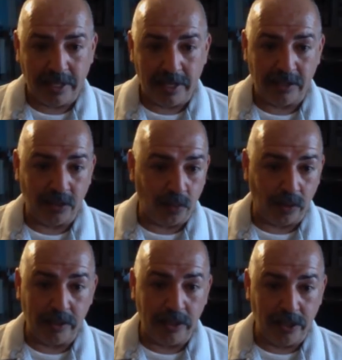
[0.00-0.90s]
And the
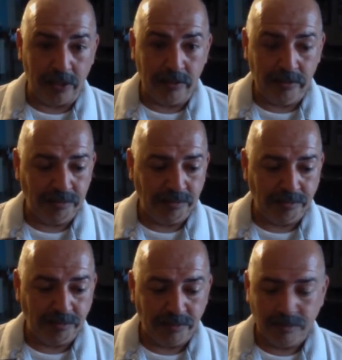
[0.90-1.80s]
word new
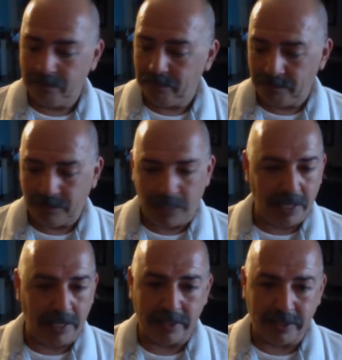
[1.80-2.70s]

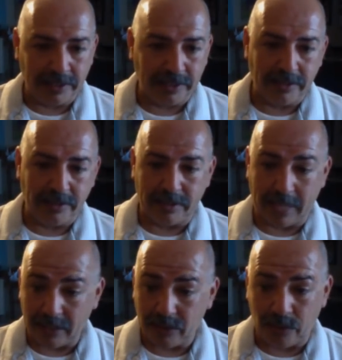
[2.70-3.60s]
is,
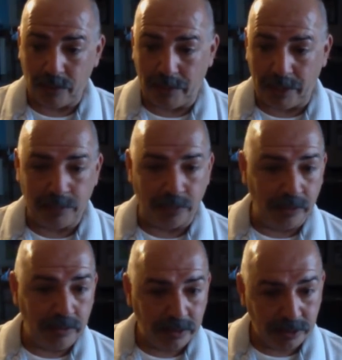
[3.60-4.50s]
that's what
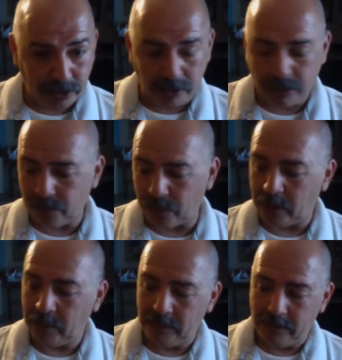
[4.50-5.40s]
people search
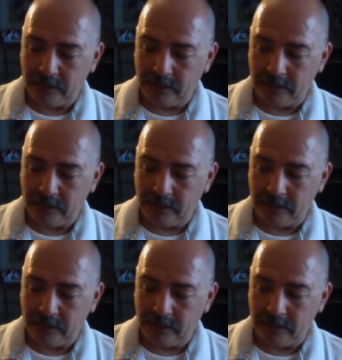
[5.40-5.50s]
for.